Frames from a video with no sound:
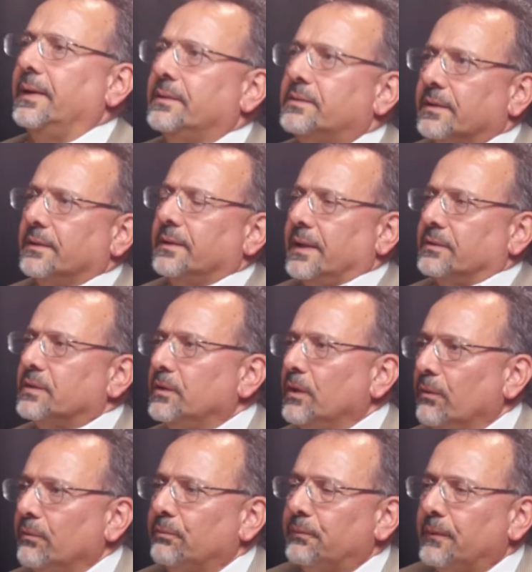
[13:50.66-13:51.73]
a
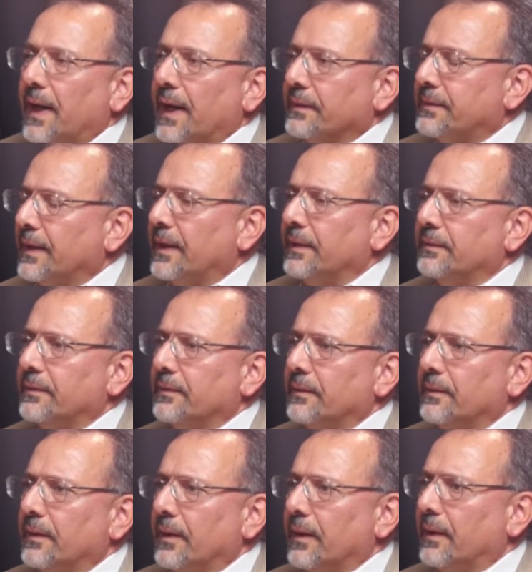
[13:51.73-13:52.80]
known fact that
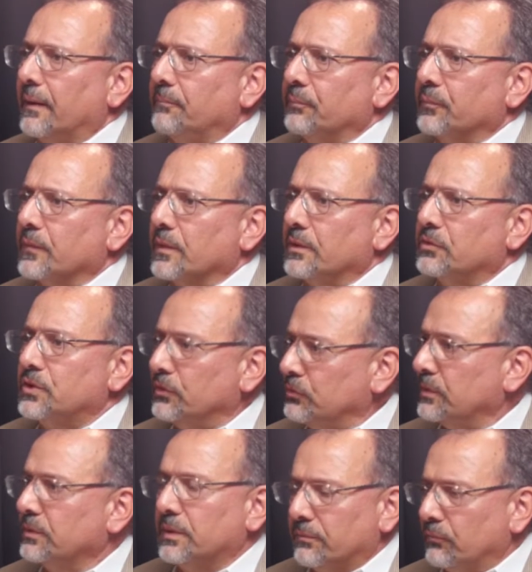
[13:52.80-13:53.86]

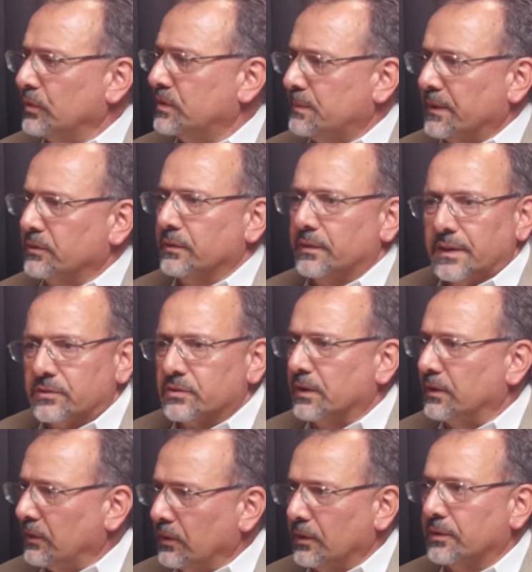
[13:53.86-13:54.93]
children with special needs
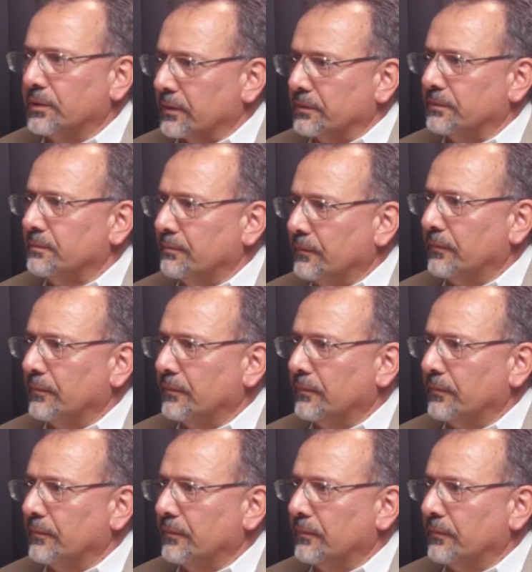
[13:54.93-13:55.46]
can learn